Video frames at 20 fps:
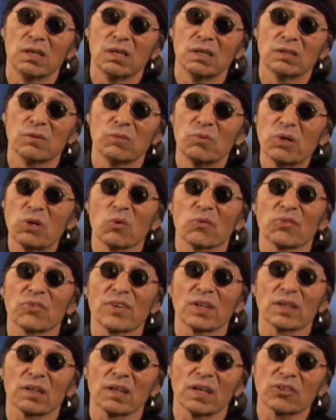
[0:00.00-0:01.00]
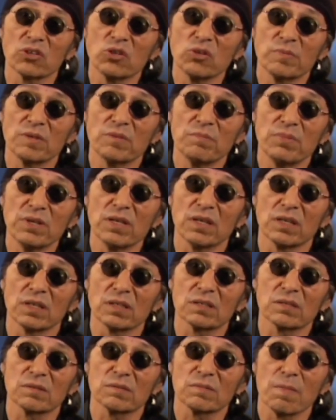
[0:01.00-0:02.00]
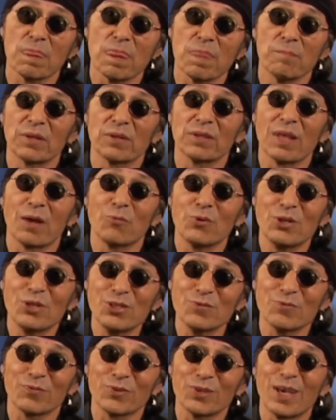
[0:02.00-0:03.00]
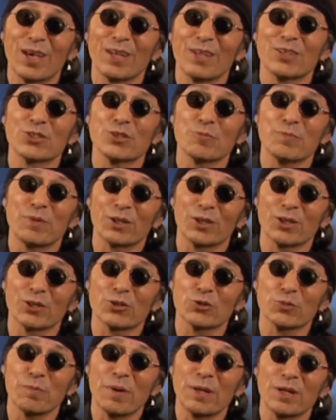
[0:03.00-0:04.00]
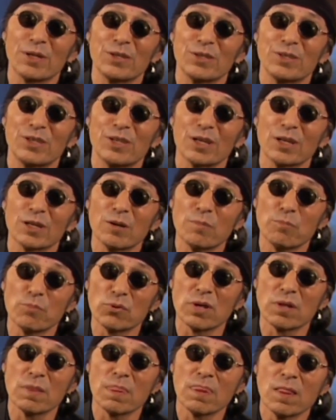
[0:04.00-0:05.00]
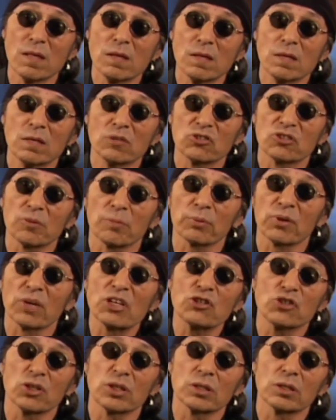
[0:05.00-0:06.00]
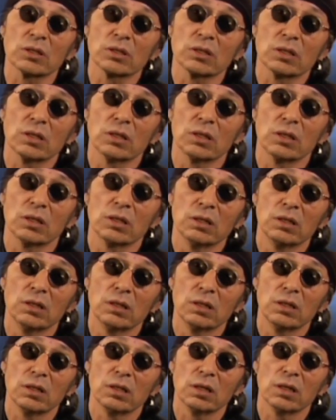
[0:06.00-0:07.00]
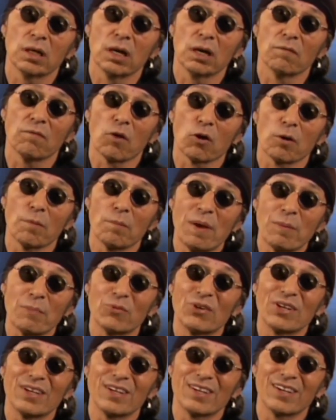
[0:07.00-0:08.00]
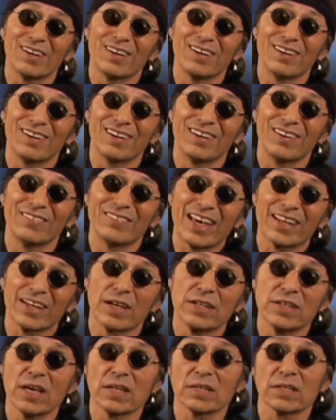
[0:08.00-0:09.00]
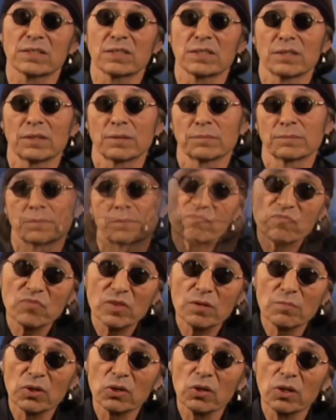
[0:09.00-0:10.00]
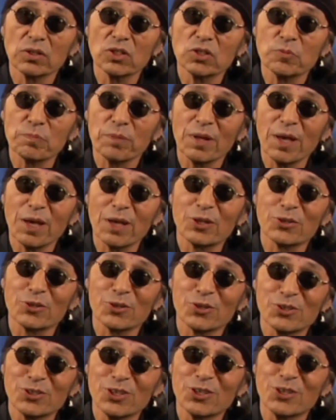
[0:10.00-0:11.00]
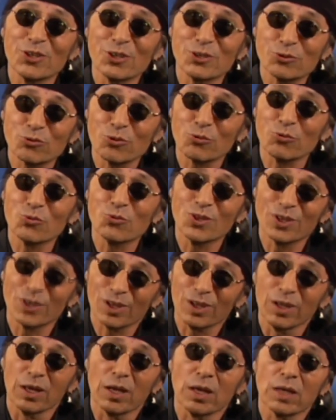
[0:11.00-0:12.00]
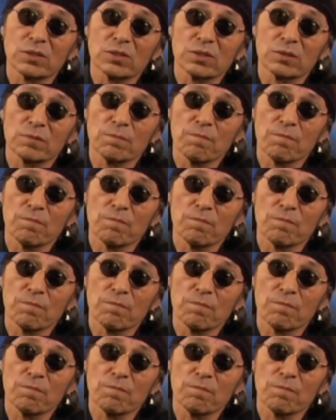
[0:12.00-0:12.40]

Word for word: We don't think like human beings. But the reason for that is, is because there's been a deliberate suppression of our memory of that identity. But on this planet, there's an industrial ruling class.